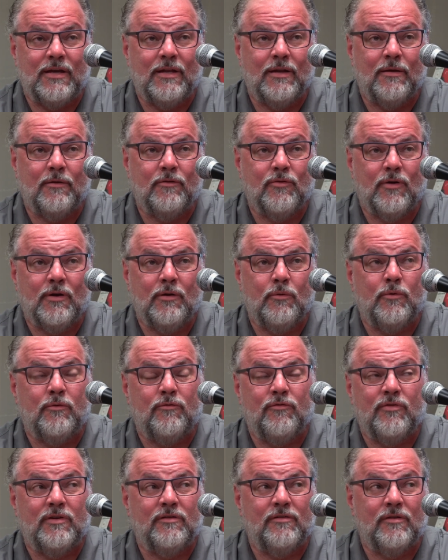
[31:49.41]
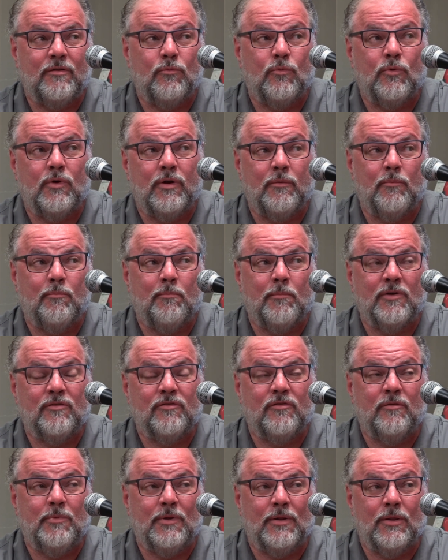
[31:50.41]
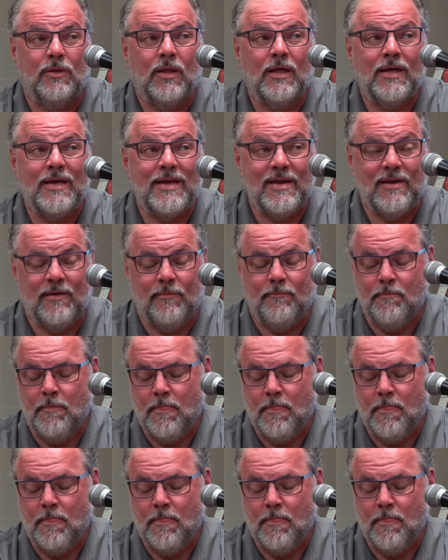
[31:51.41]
and I try to envision what it must have been like